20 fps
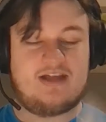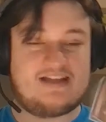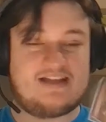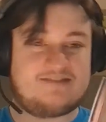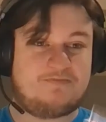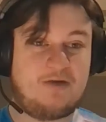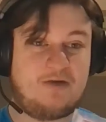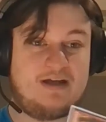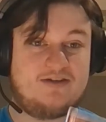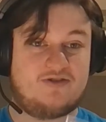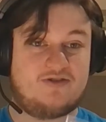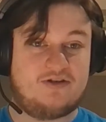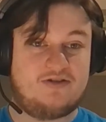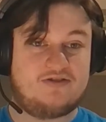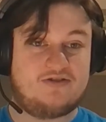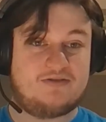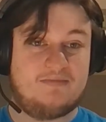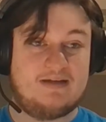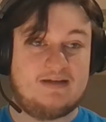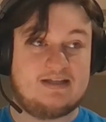what
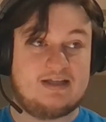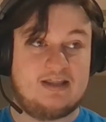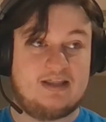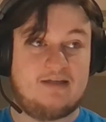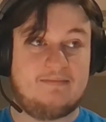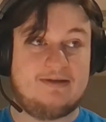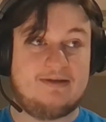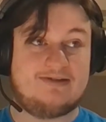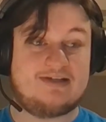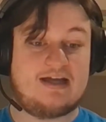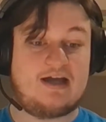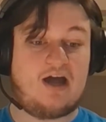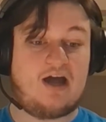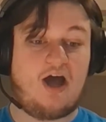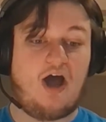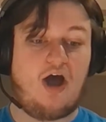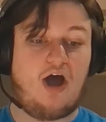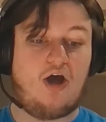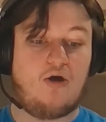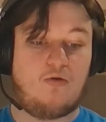introduced me to them. I was like,
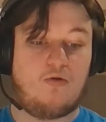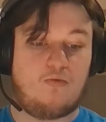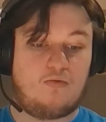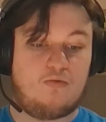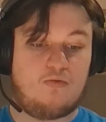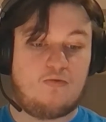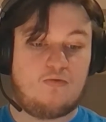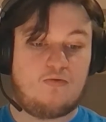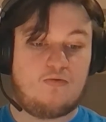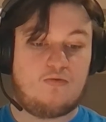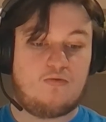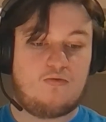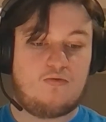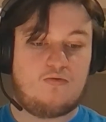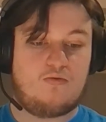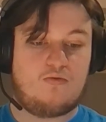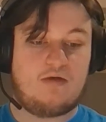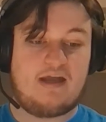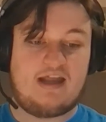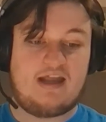oh,
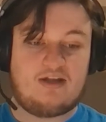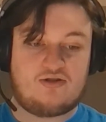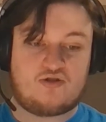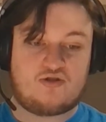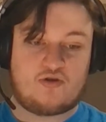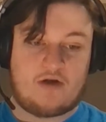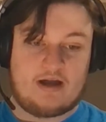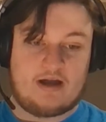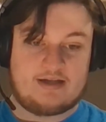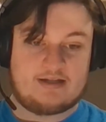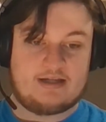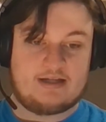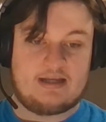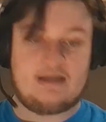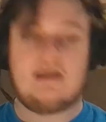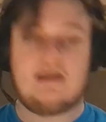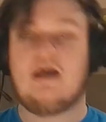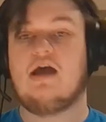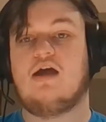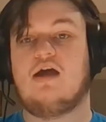interesting.
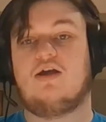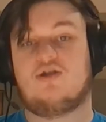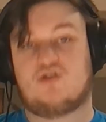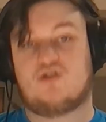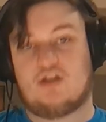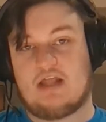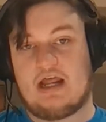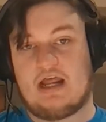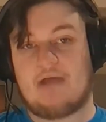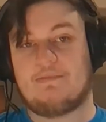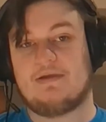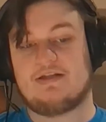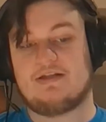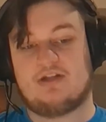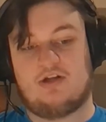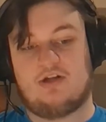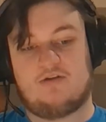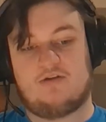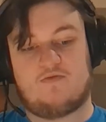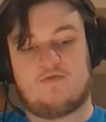So then I went to
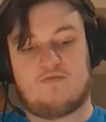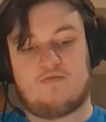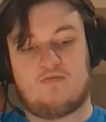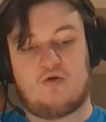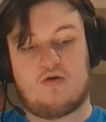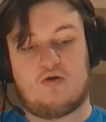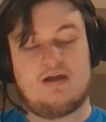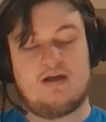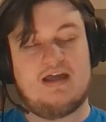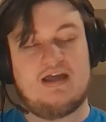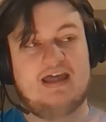look for more.